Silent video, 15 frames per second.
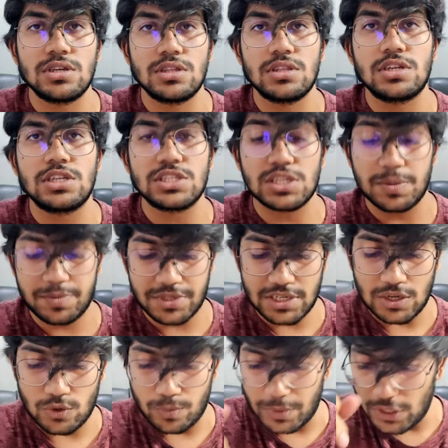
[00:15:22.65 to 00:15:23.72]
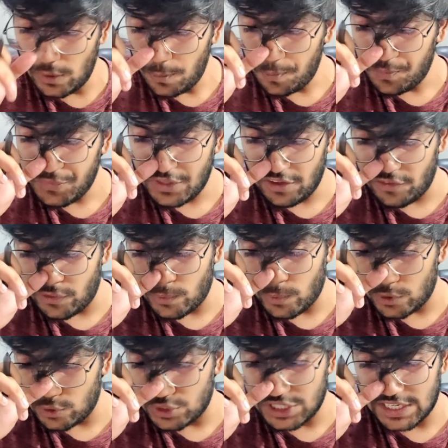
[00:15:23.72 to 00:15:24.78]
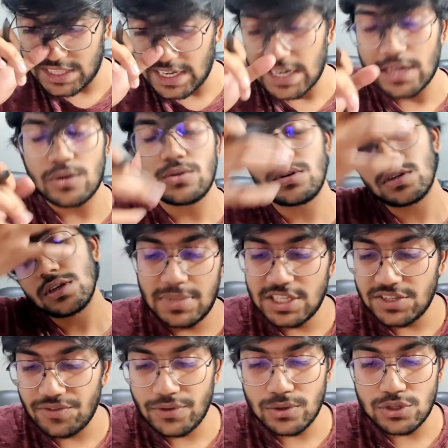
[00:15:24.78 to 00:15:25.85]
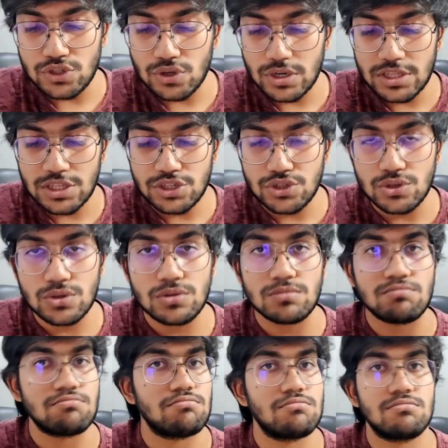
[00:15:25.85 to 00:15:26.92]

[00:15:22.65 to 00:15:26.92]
in the description down below if you want to check that out. Please, if you enjoyed the show,